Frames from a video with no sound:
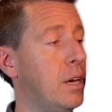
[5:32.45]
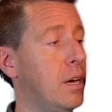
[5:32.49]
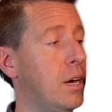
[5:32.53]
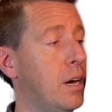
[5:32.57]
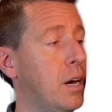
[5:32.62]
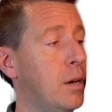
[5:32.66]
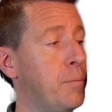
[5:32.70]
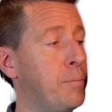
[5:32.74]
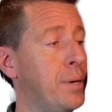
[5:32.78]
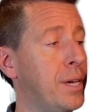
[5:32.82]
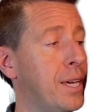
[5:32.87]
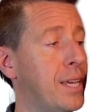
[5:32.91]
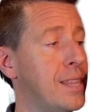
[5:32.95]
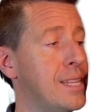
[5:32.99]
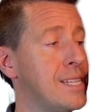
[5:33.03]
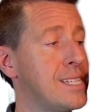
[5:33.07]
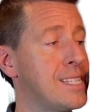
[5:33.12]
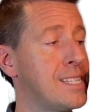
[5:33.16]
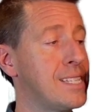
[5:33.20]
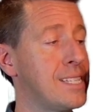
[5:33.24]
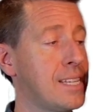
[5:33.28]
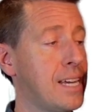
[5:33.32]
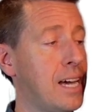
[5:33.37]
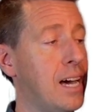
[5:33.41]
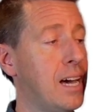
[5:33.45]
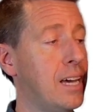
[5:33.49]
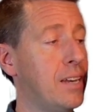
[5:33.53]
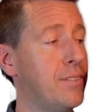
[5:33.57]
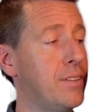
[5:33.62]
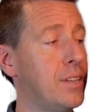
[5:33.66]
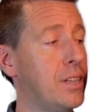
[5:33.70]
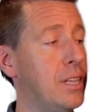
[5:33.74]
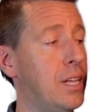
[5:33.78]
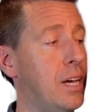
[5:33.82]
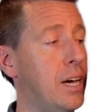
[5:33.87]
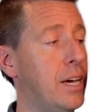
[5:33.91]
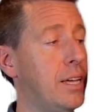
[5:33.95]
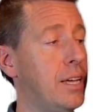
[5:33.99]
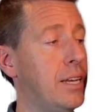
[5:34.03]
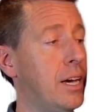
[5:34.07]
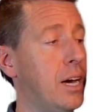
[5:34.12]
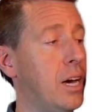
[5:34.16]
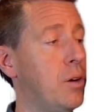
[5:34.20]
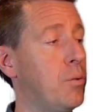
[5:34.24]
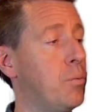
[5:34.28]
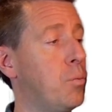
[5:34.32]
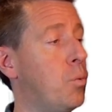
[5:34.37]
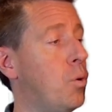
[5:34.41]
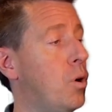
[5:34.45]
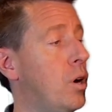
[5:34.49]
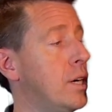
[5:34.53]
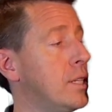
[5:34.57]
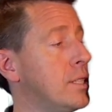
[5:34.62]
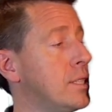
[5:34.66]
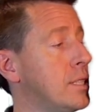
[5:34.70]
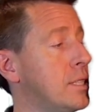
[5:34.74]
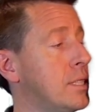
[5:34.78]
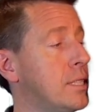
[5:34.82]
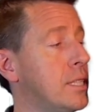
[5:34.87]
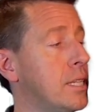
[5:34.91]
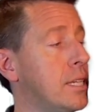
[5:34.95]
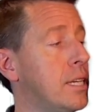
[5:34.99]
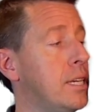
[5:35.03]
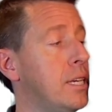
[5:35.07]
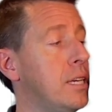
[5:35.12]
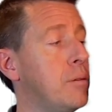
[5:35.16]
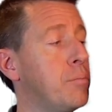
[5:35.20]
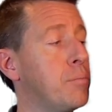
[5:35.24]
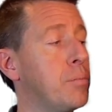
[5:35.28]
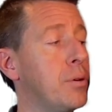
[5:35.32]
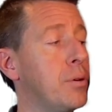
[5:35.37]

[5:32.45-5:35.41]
I pick the side of the line I want to keep